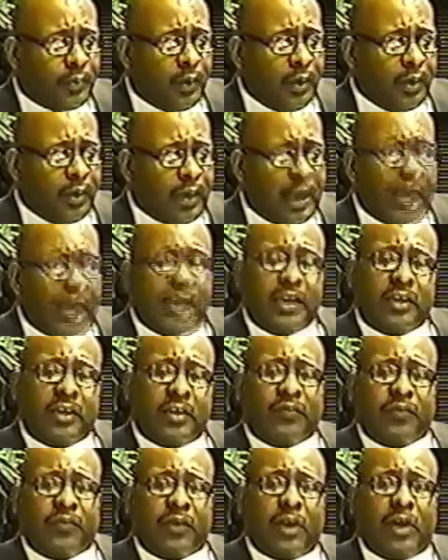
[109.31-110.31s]
kind of
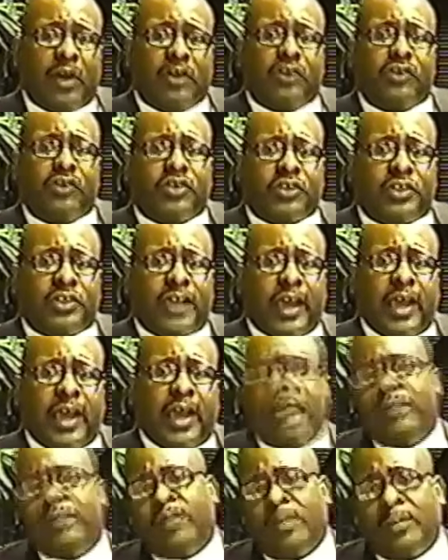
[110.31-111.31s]
understand
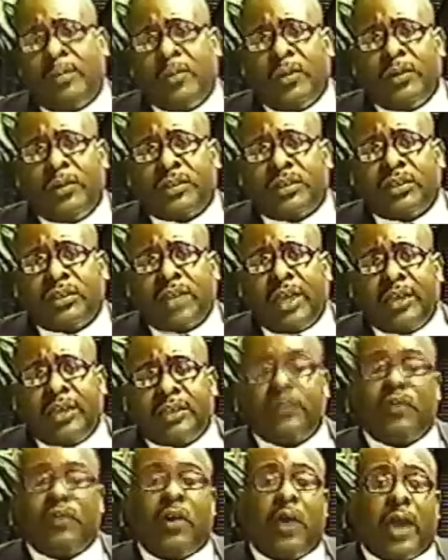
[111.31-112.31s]
what I'm going to say as
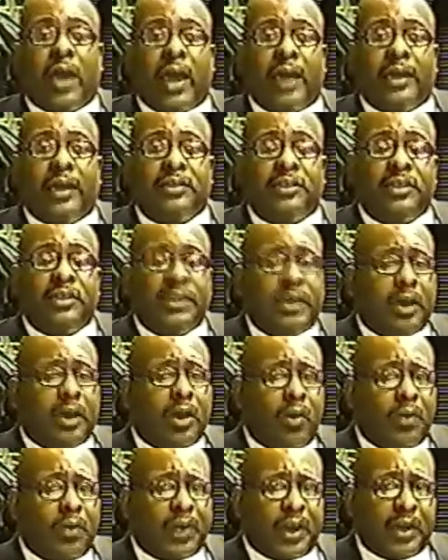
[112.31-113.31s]
far as
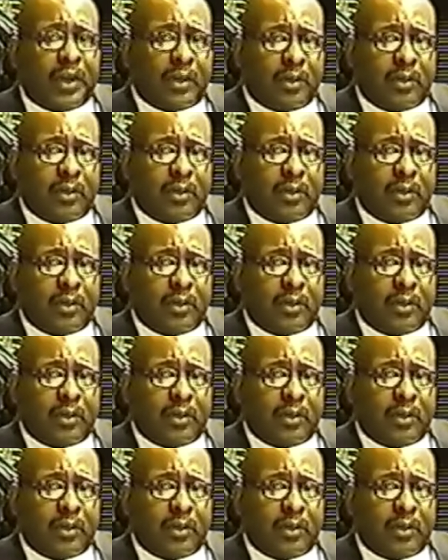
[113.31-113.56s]
decoding